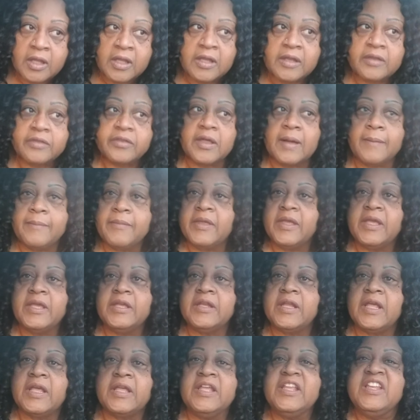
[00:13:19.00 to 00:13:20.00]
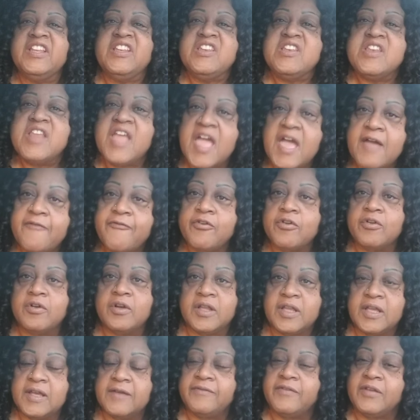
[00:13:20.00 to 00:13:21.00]
something he he never
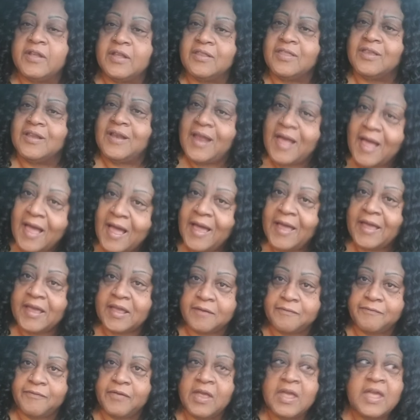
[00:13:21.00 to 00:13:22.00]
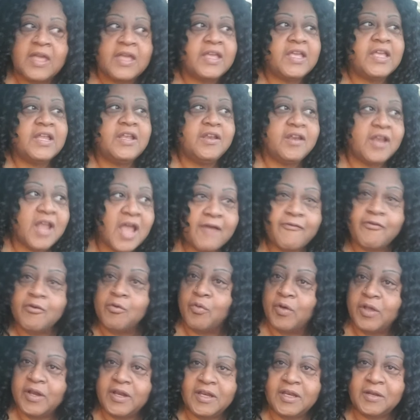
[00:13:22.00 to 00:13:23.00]
lived his life. He never
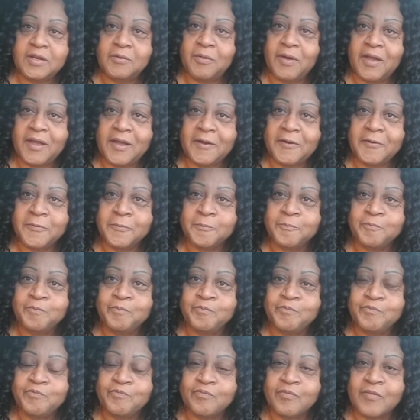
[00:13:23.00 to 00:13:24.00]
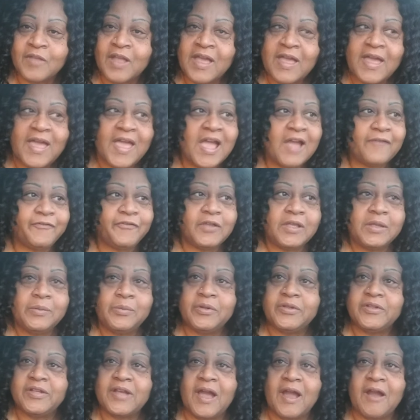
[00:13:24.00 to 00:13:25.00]
went anywhere after he
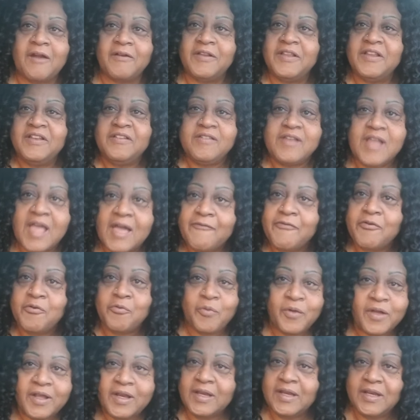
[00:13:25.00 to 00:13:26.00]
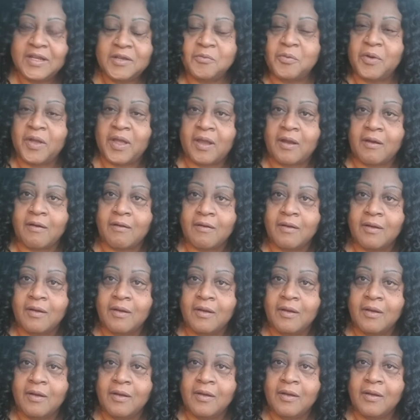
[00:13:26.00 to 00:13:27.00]
retired, he never went anywhere.
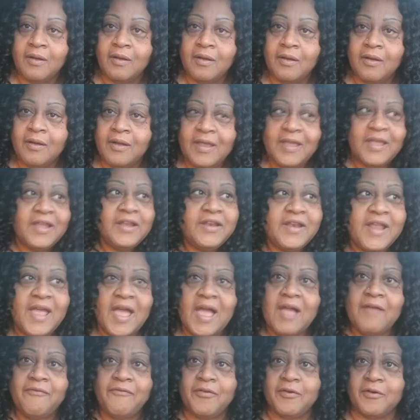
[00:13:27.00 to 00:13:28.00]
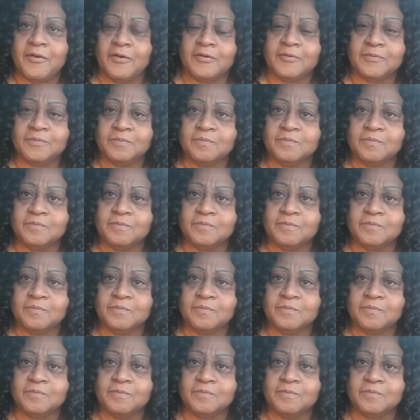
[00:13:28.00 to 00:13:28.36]
He never.